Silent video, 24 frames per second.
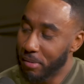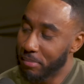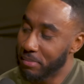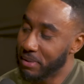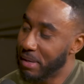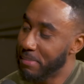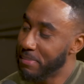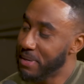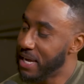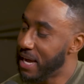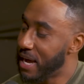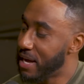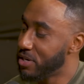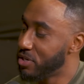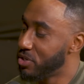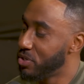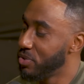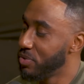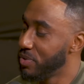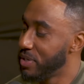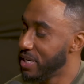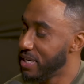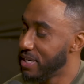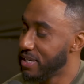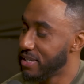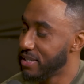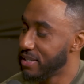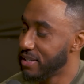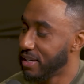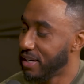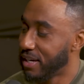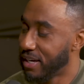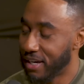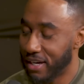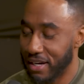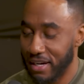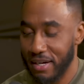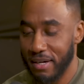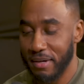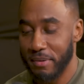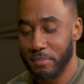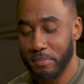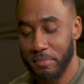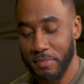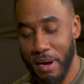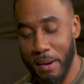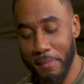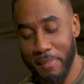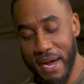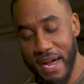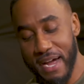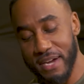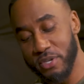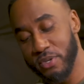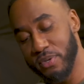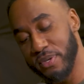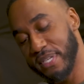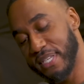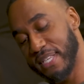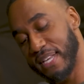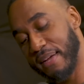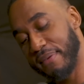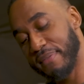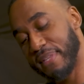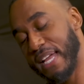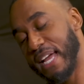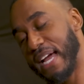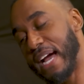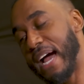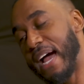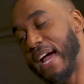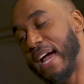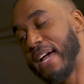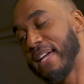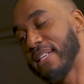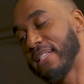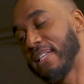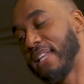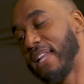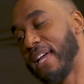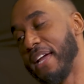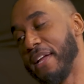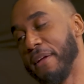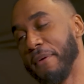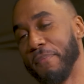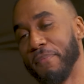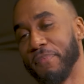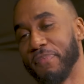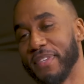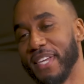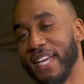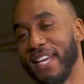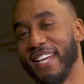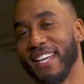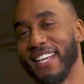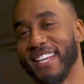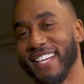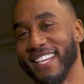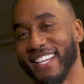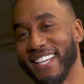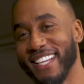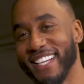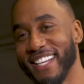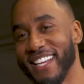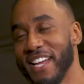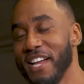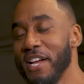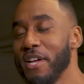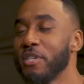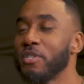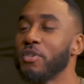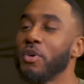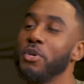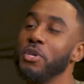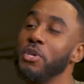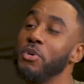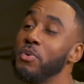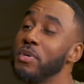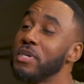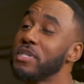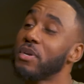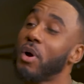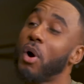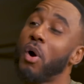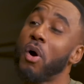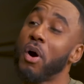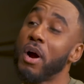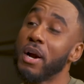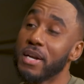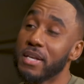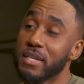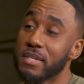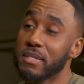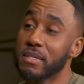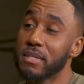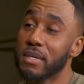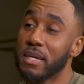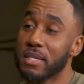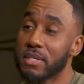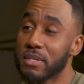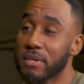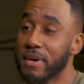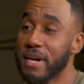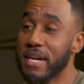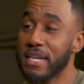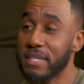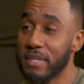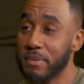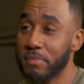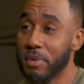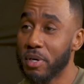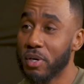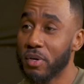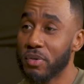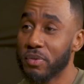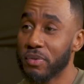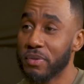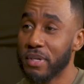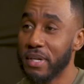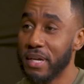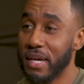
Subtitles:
Let me ask you this. I'm gonna ask you the same thing I asked Lay. So you as an artist, as Krayzie Bone,